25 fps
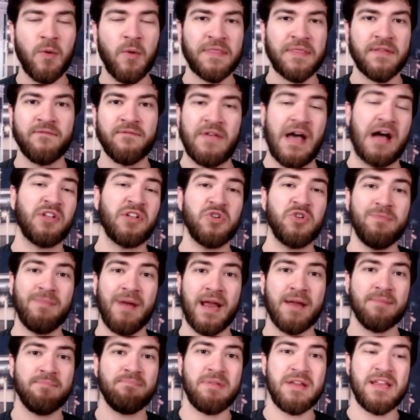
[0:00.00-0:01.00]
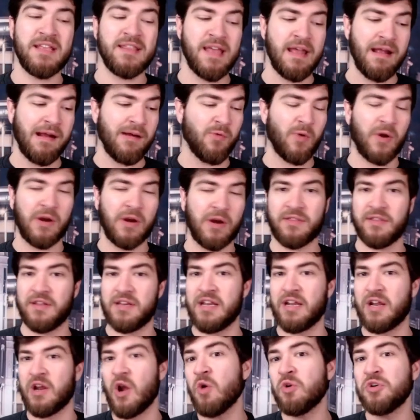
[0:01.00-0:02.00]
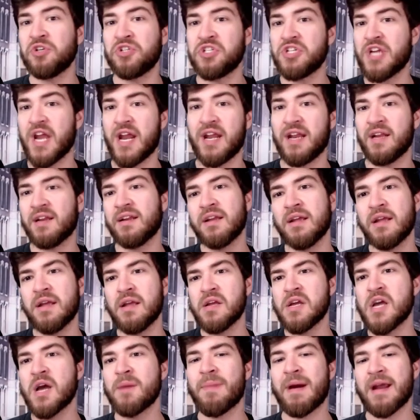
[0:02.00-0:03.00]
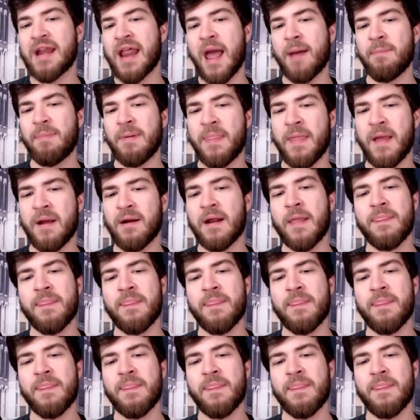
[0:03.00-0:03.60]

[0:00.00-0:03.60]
what the value might be there, where the negotiating might happen there.